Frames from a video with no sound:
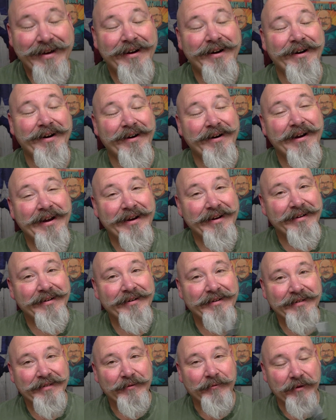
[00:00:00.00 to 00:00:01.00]
All right.
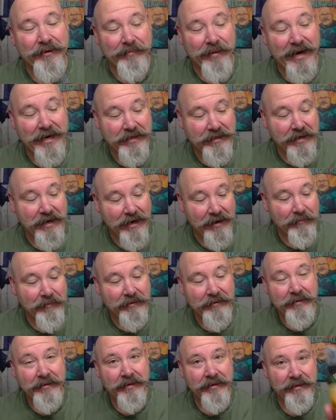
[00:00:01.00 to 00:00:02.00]
This is where the magic
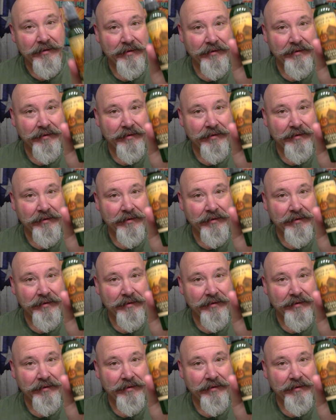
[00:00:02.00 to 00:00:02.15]
happens.